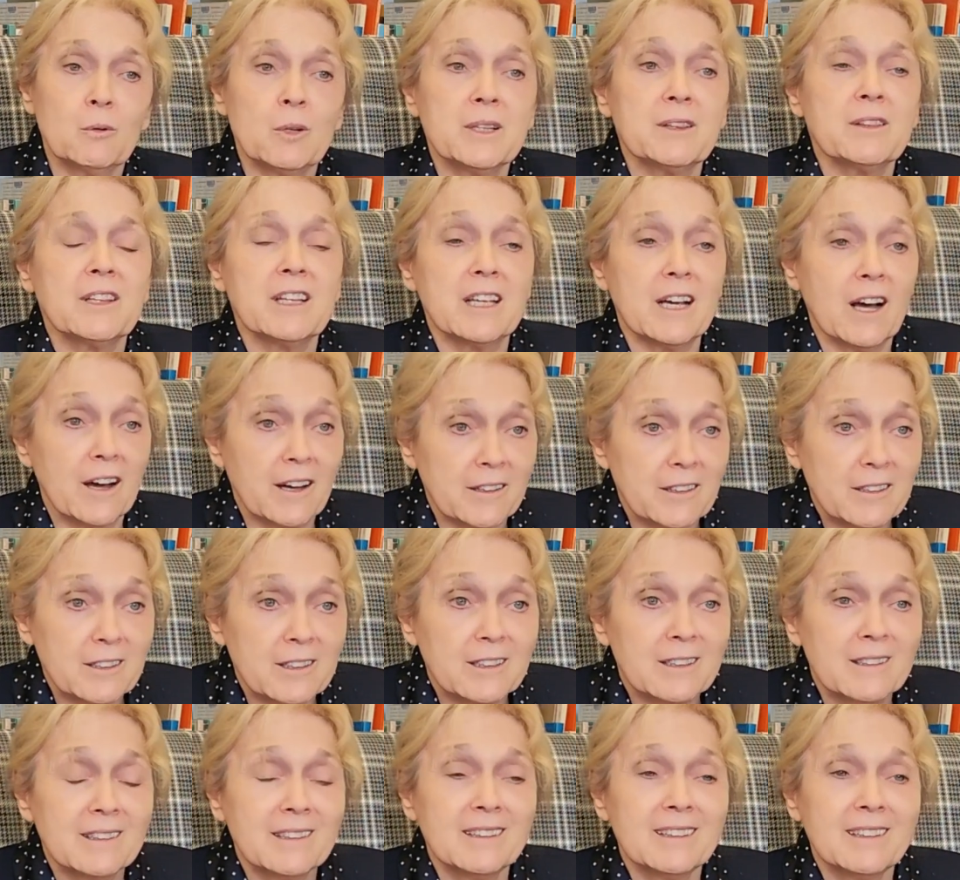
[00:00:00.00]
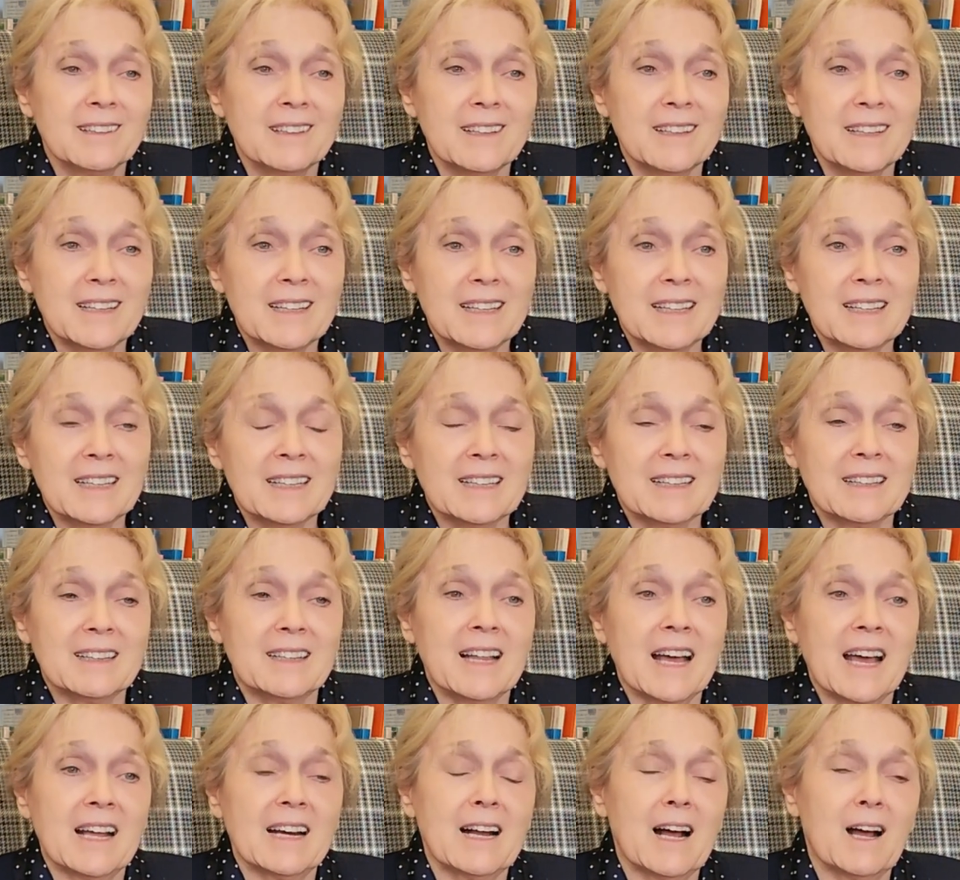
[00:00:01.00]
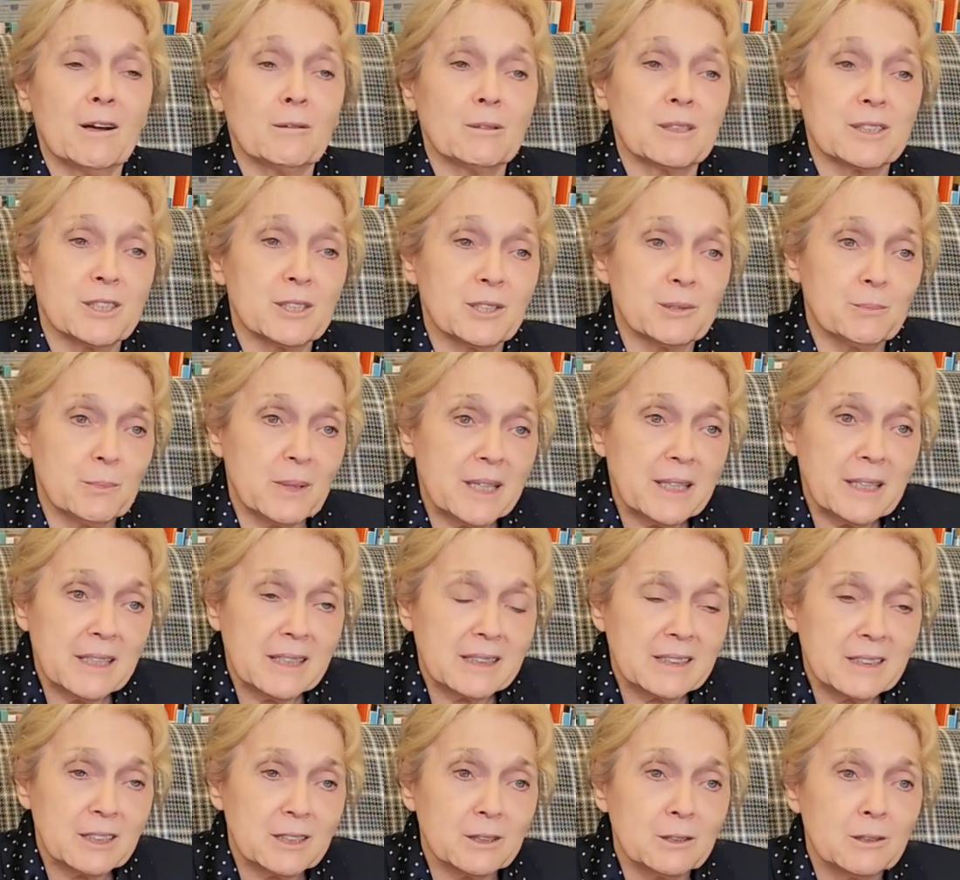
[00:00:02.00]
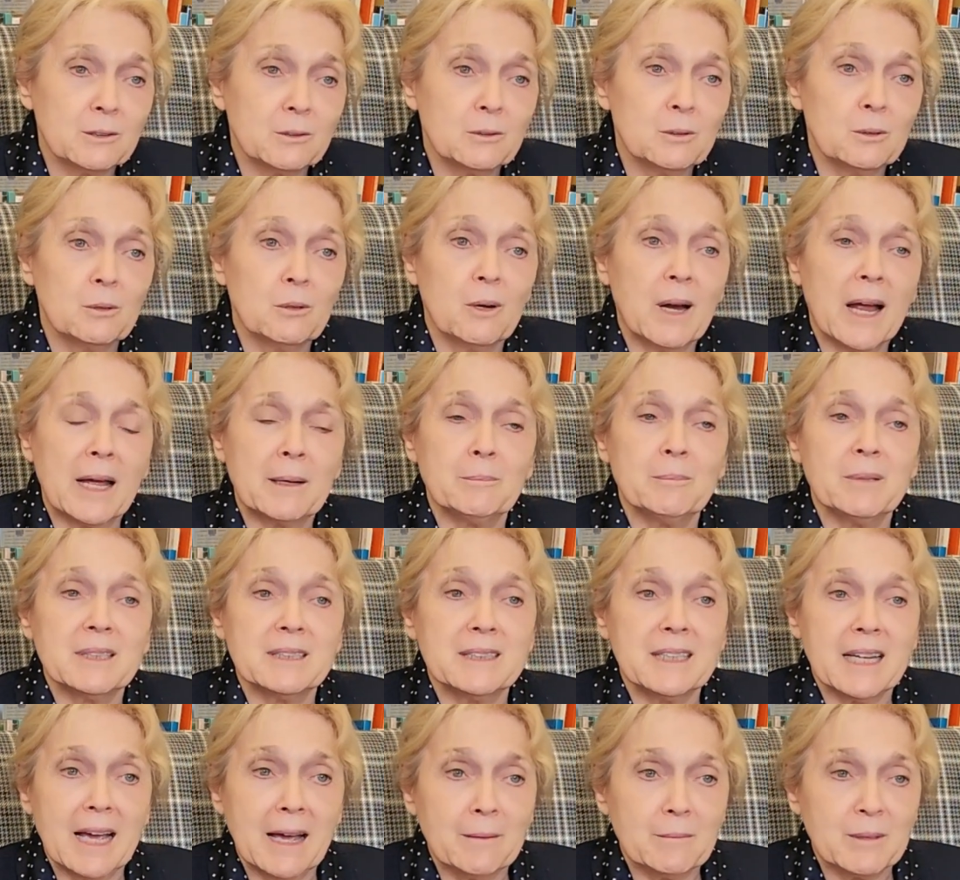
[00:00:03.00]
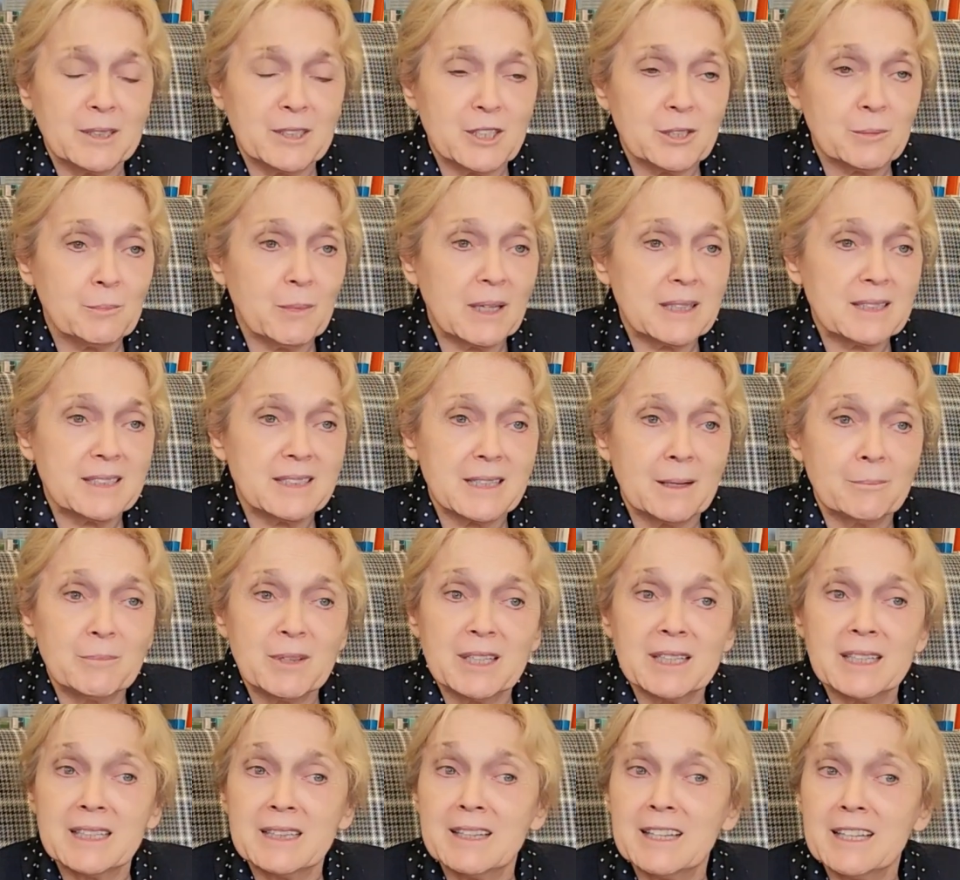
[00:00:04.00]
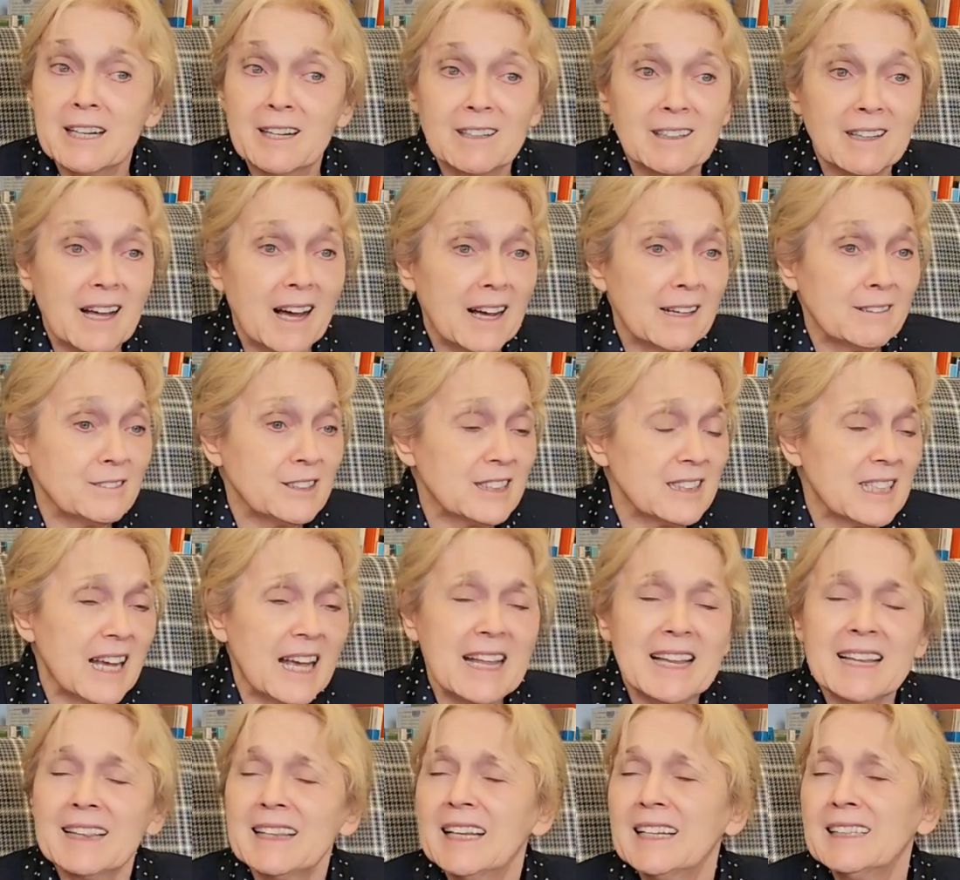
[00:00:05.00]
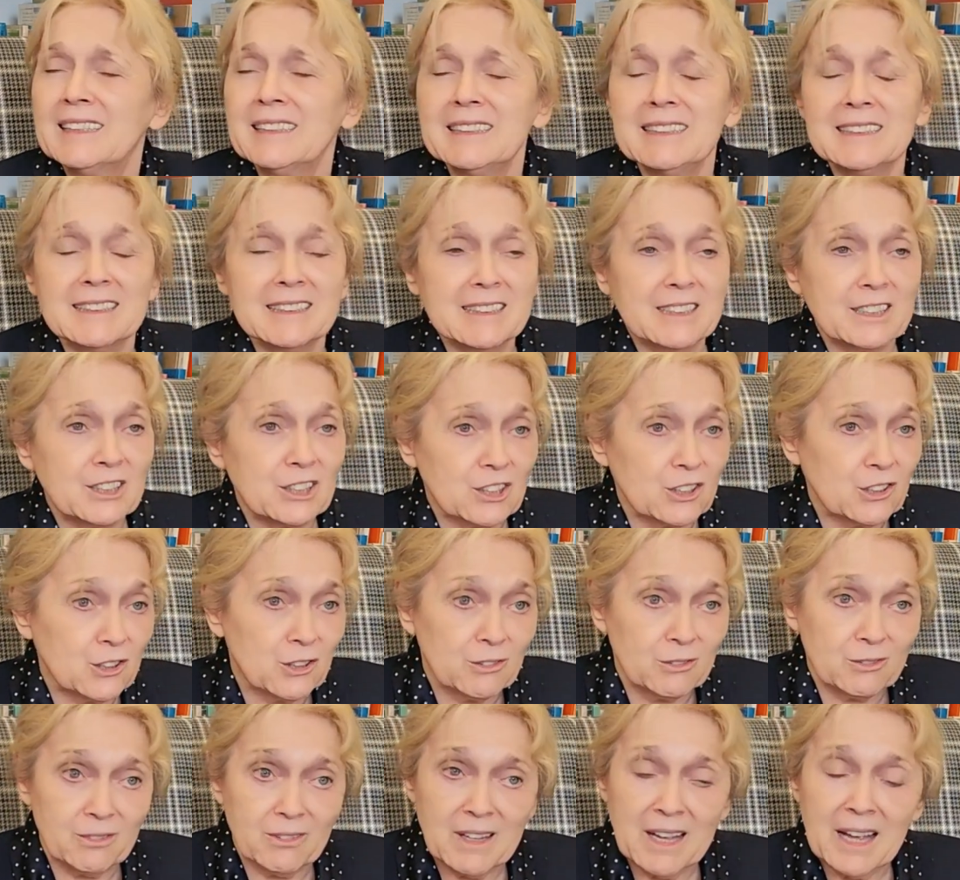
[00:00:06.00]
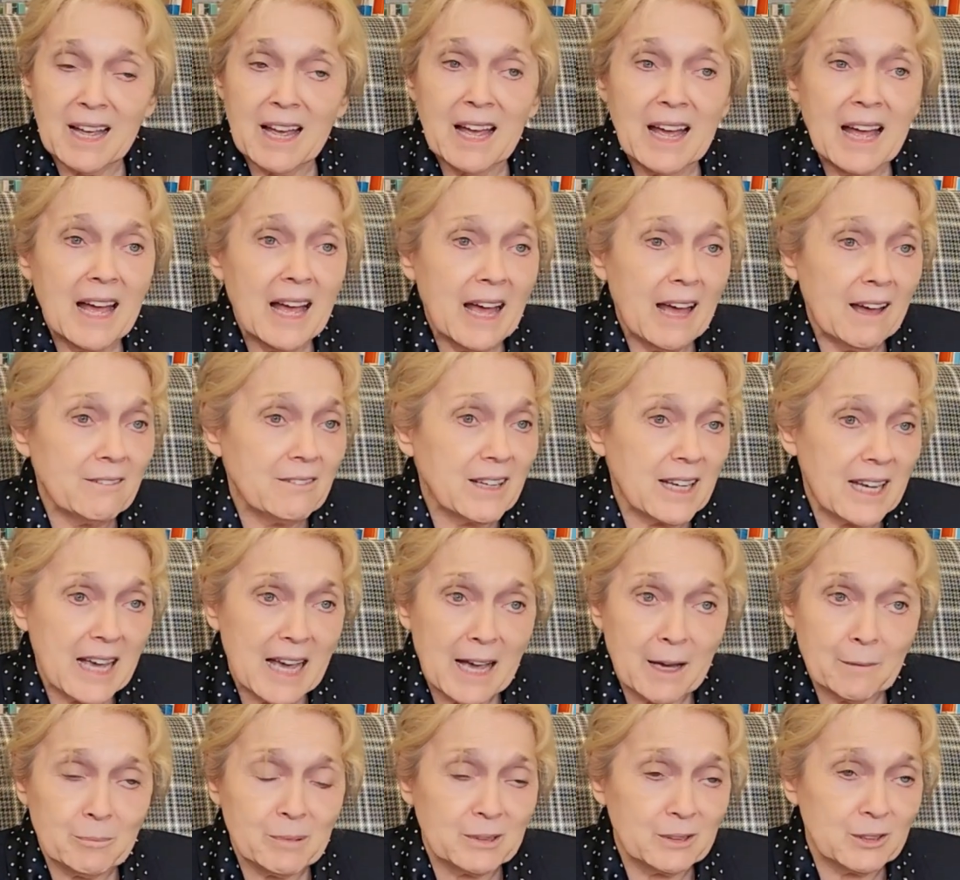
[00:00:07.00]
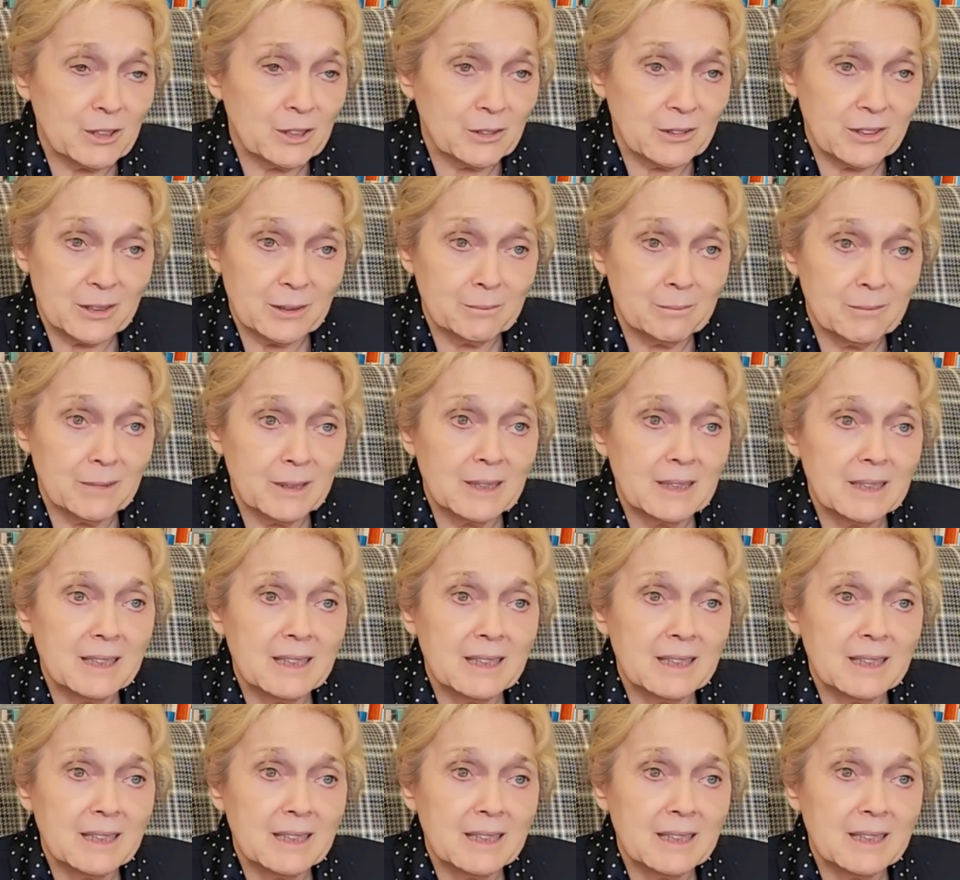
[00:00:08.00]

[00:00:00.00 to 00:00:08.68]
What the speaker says: with the other that I was speaking to who had been damaged by something in their lives they didn't deserve having happened to them.